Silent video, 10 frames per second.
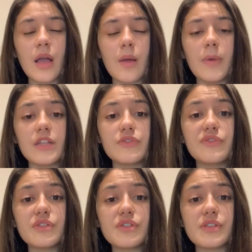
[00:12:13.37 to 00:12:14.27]
But
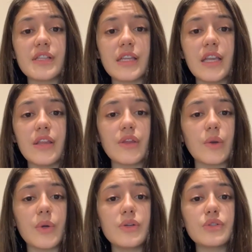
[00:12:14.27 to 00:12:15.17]
fortunately, there
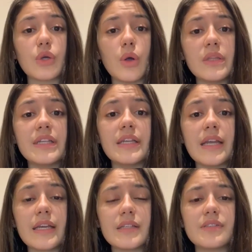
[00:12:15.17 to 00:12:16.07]
weren't only
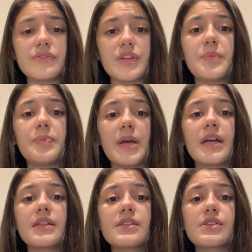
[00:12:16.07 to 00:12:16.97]
negative
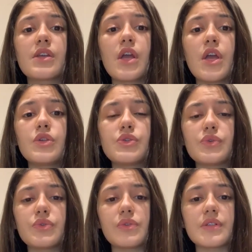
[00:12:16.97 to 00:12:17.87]
impacts
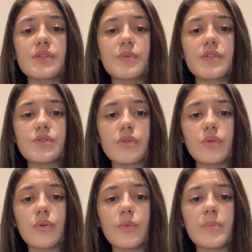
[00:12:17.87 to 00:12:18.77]
due to this
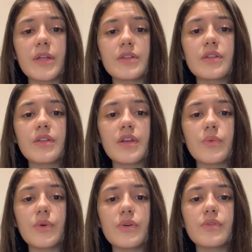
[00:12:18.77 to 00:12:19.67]
withdrawal, but there
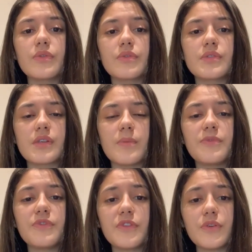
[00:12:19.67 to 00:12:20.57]
were some
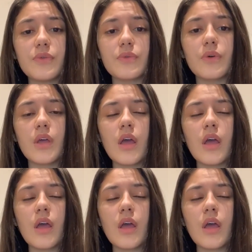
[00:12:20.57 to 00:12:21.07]
few